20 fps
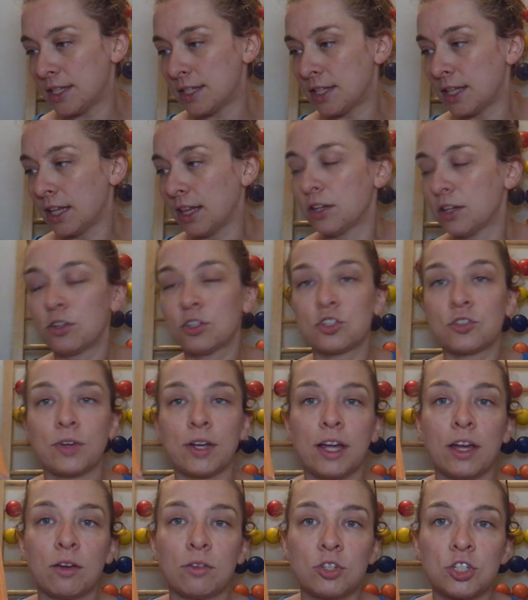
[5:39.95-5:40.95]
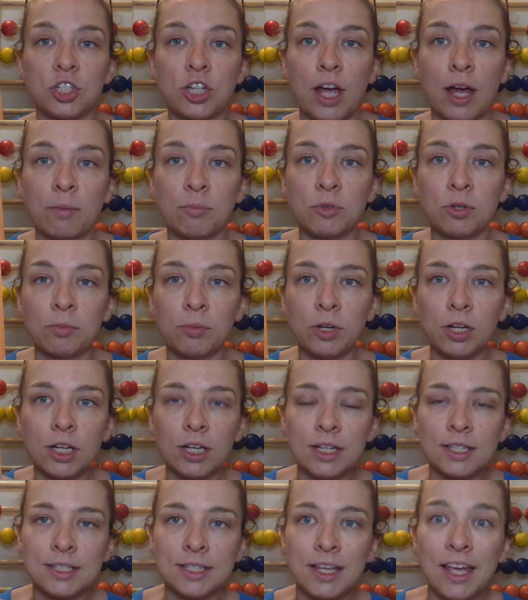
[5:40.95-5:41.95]
the Little Treehouse chapter
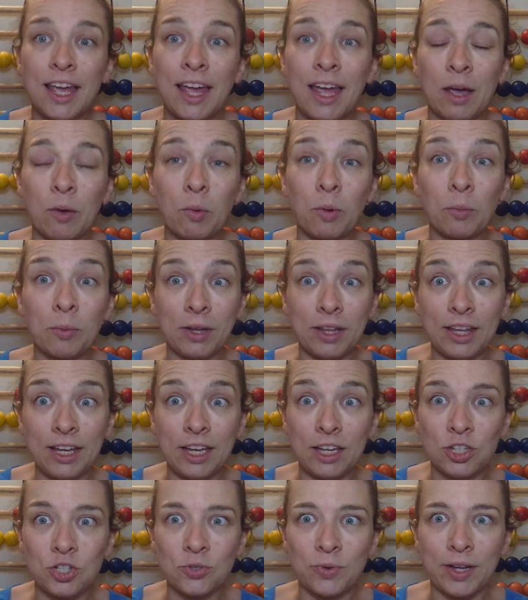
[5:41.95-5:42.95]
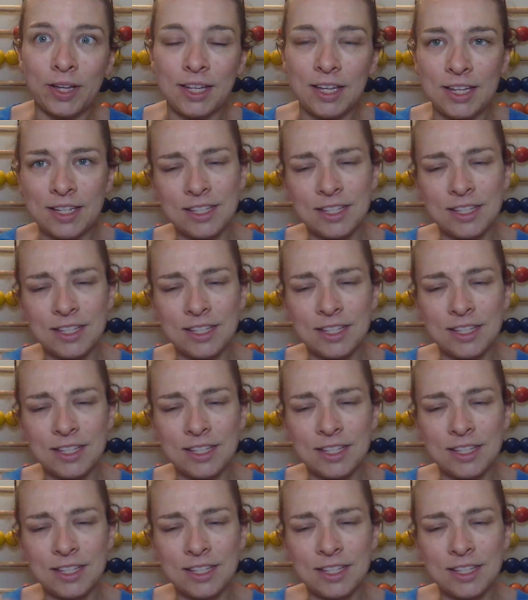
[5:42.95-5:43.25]
books, and we're really enjoying these.